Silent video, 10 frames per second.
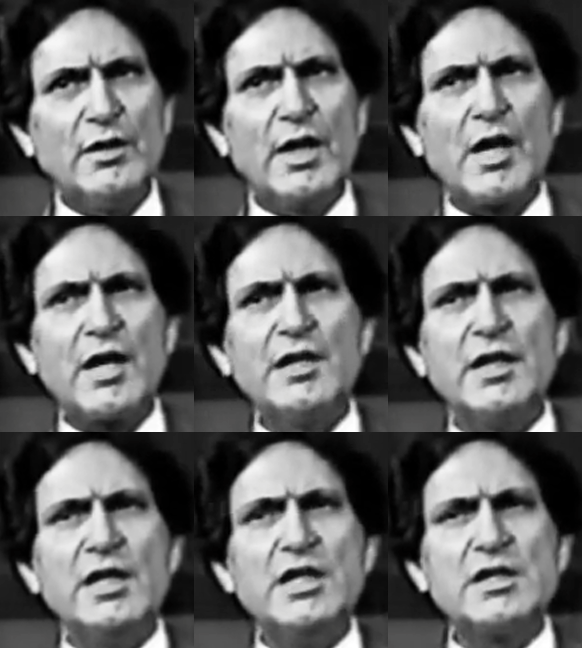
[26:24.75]
There are in
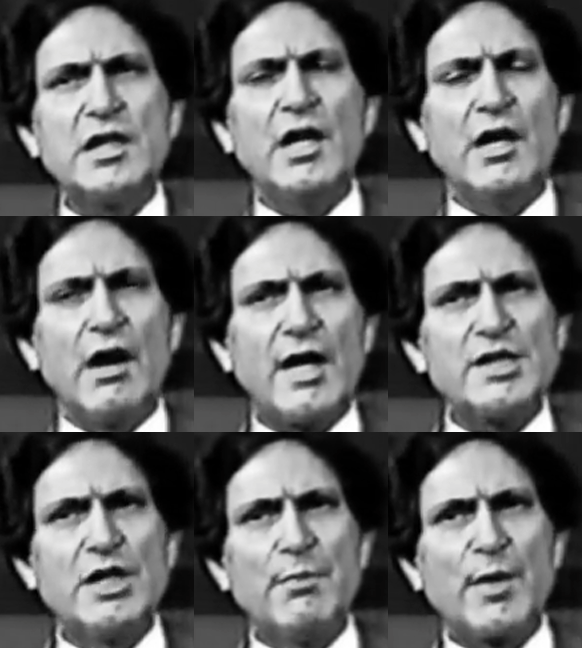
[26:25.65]
the East a
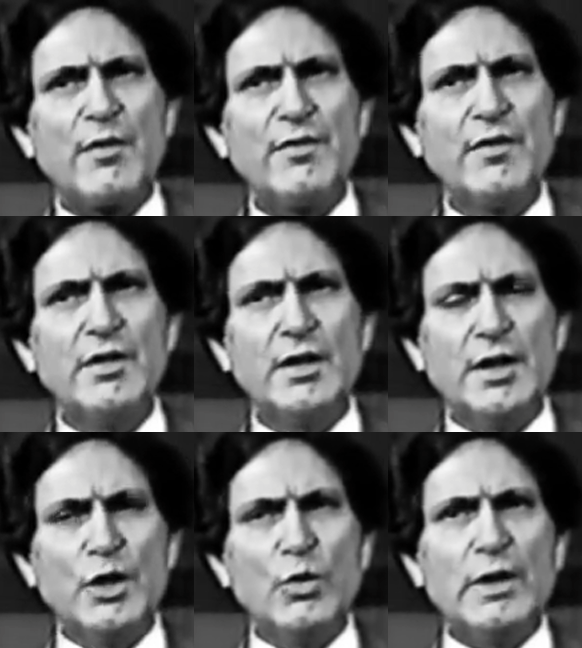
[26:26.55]
large number of
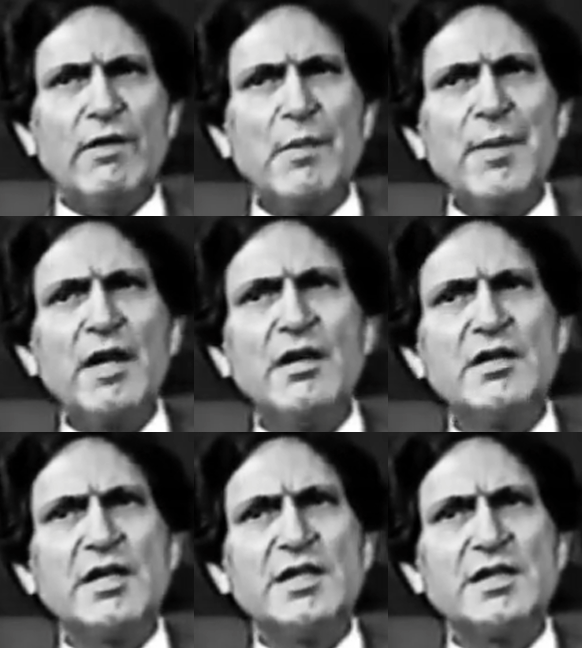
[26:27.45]
new developing
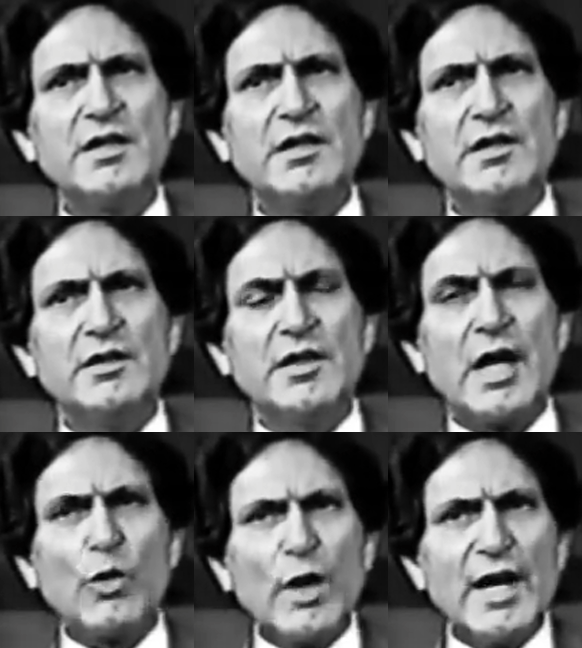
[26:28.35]
countries. They
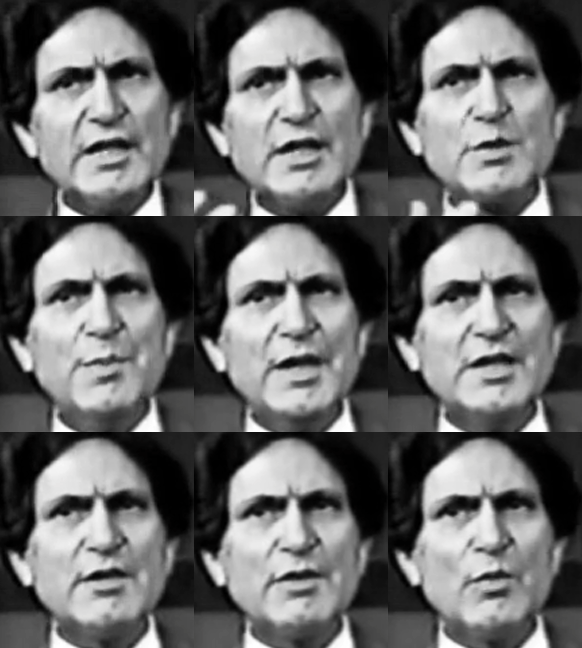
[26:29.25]
are looking at the
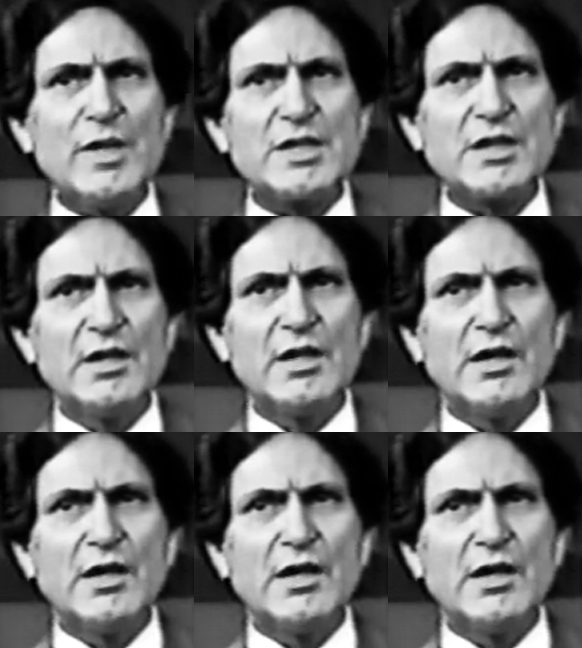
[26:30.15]
experience of the West